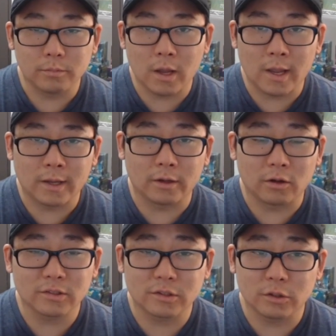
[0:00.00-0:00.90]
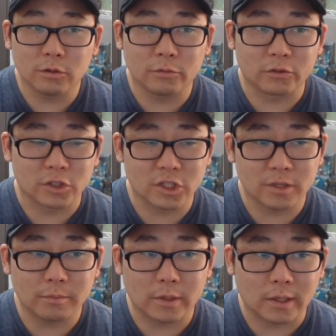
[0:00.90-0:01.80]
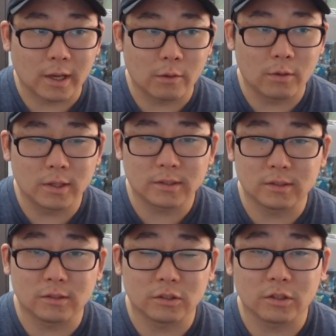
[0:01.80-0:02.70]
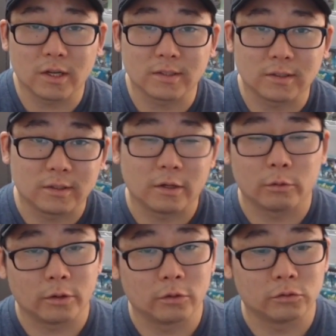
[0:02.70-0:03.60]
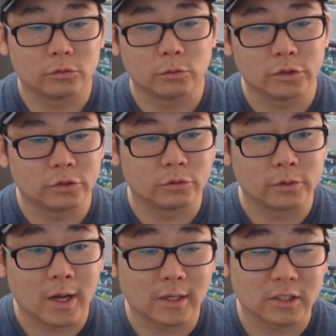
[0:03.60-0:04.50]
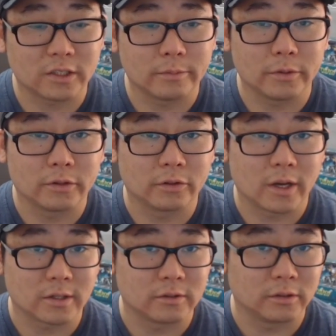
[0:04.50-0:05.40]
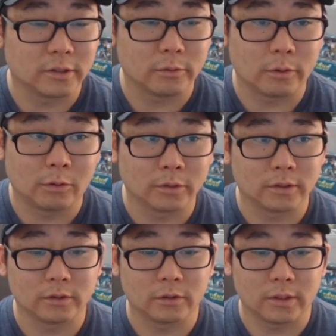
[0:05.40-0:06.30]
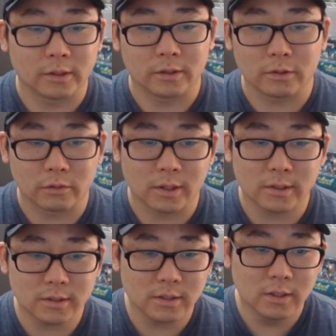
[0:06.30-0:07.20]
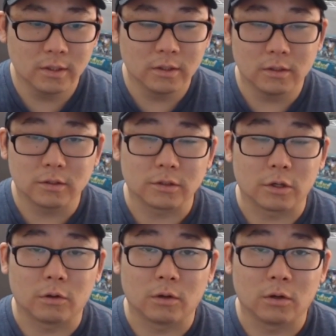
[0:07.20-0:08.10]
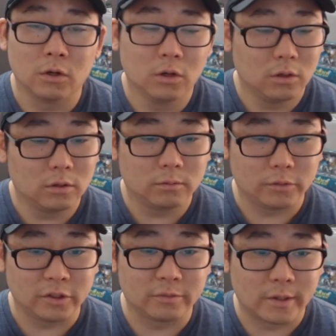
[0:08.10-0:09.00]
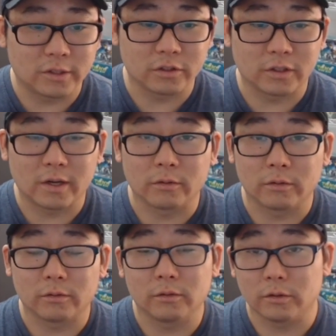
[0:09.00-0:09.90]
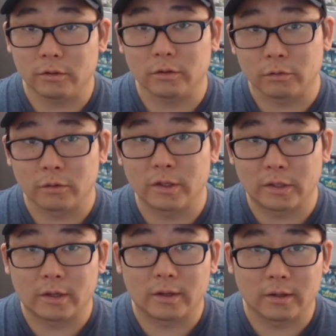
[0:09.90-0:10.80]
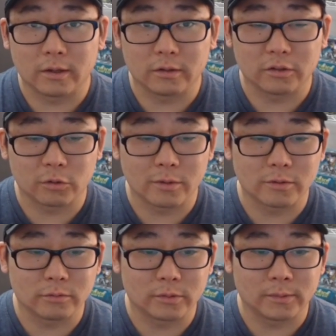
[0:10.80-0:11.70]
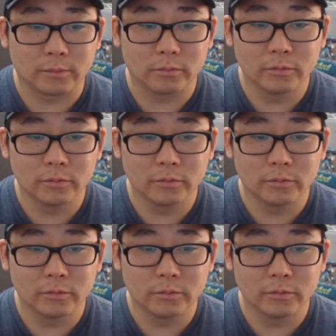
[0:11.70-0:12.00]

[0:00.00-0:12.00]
And also for shipping, I want you guys to know we don't we do not ship internationally. We only do it in the U.S. So please make sure that you read the description